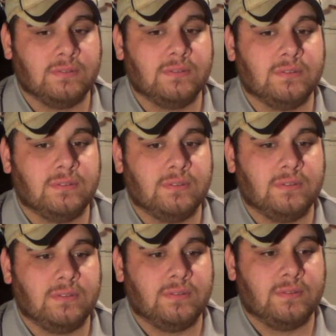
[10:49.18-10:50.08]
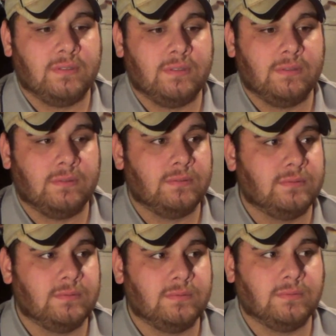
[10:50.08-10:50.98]

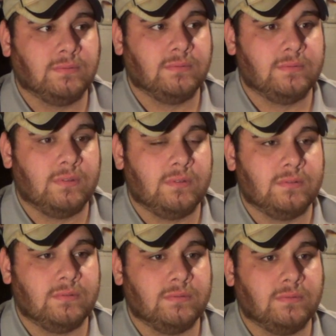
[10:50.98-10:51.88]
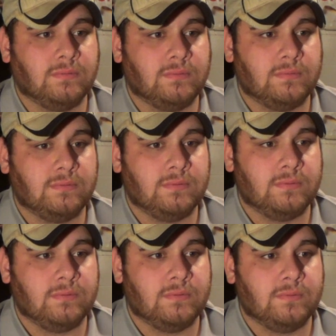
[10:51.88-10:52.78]

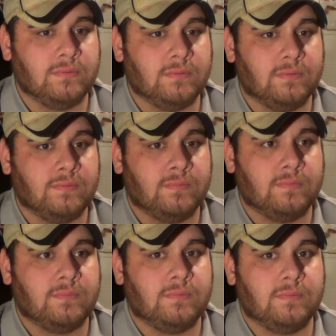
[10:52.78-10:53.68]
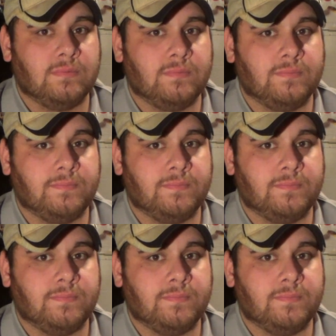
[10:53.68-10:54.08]
No words are spoken by the person on screen.